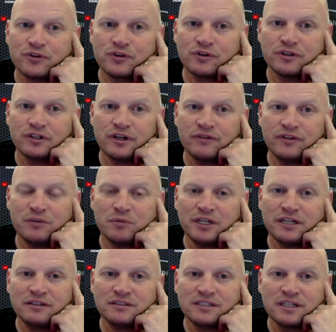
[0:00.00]
Is there good enough?
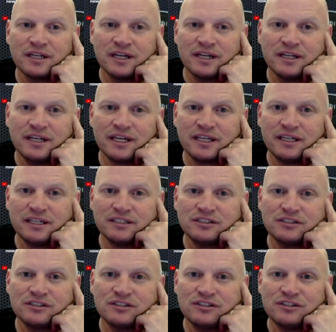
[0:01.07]
Anybody else? Nick
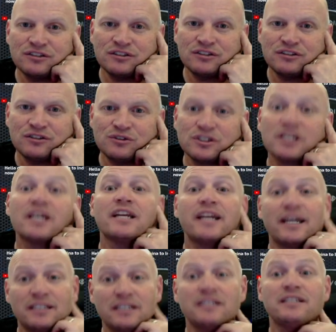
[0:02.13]
Kist, still using
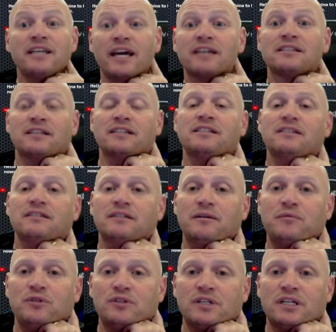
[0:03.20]
Konnected? Yes, I still
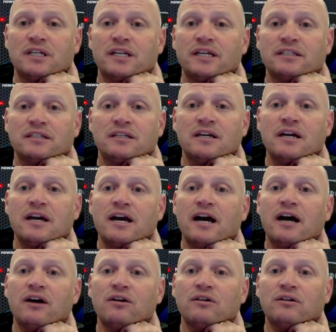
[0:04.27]
am using Konnected.
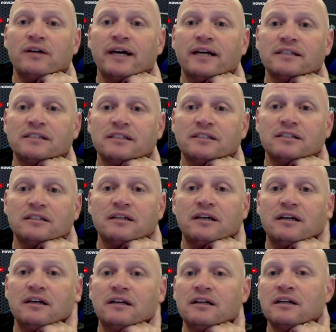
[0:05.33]
How has it?
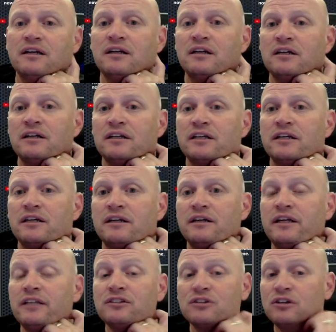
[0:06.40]
Uh,
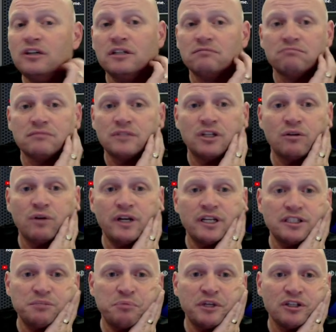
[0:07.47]
it's good. You know
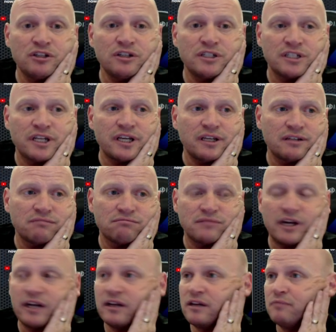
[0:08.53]
what? It's been good, Nick.
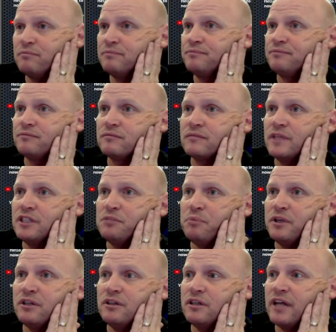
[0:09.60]
Um, it's
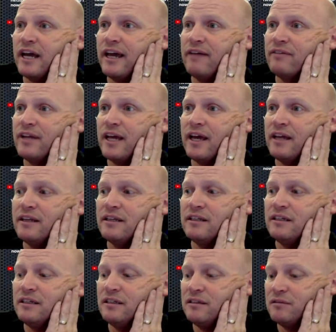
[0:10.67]
been good. I haven't had
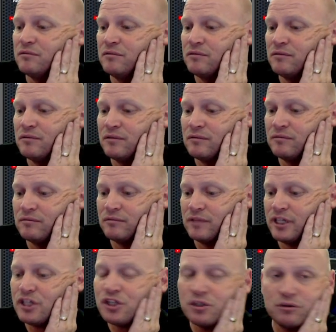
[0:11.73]
any
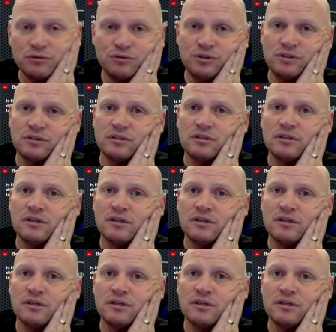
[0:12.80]
issues.